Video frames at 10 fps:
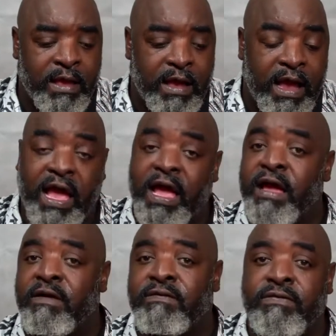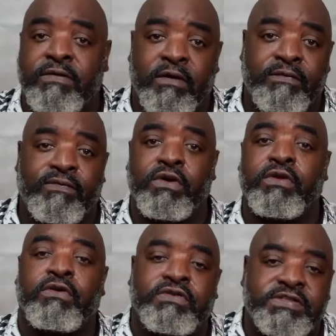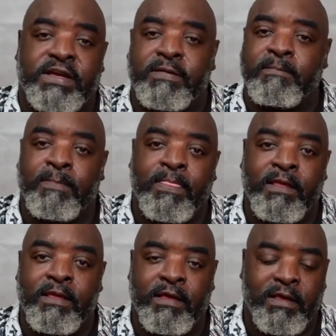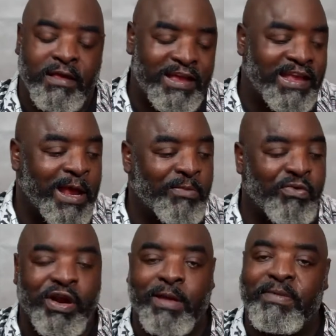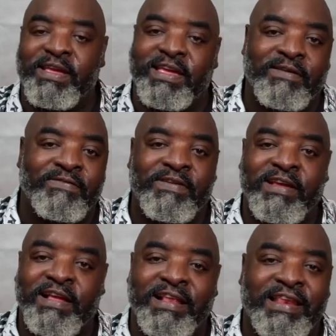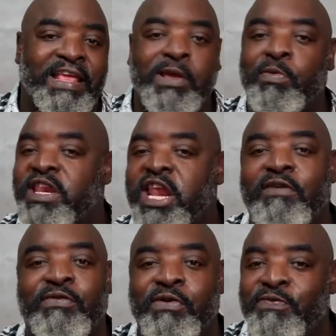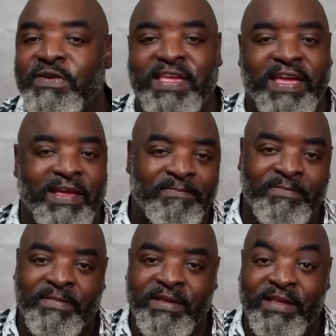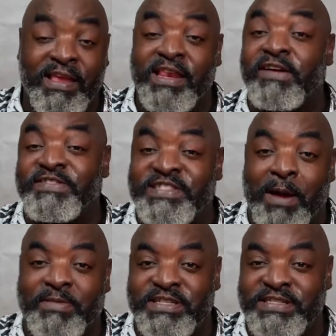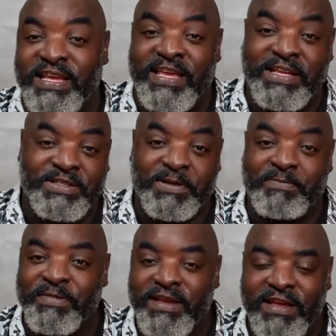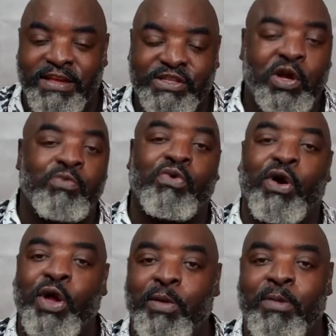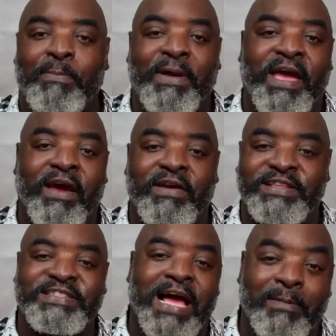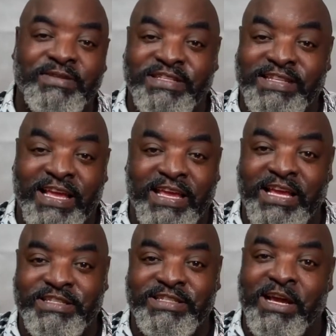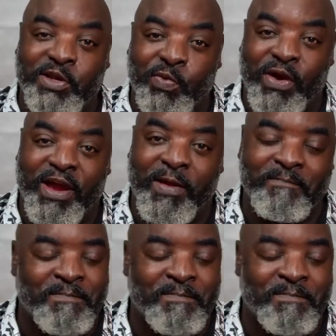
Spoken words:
I have a 4-year-old son, and I brought him a gift that he would never forget. He loves Thomas the Tank Engine. So I brought him a pair of the Thomas the Tank Engine underwear.